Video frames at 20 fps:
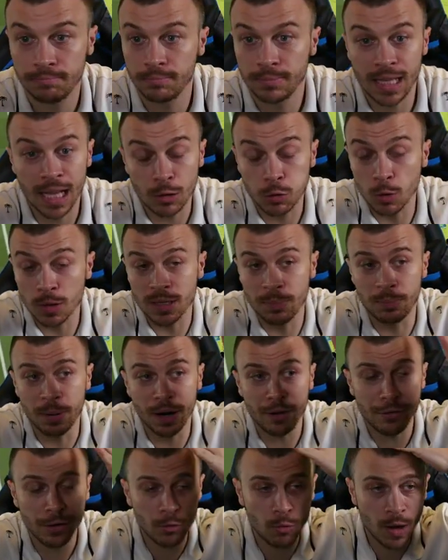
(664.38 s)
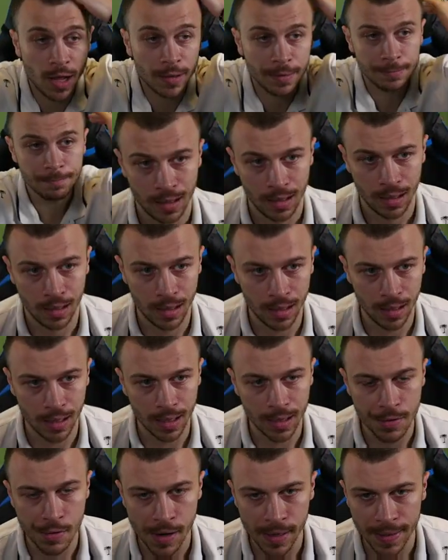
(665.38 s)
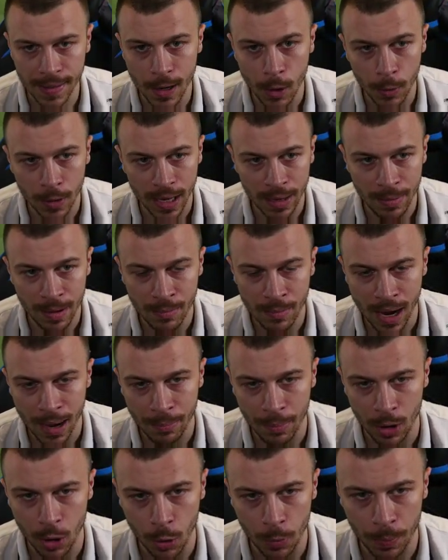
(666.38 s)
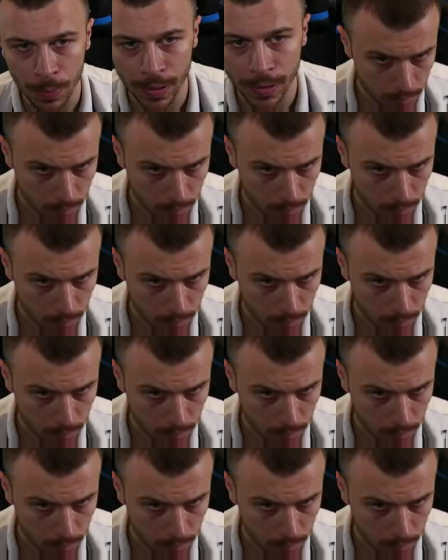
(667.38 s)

That was a perfect one. Ah, great goalkeeping by Pope.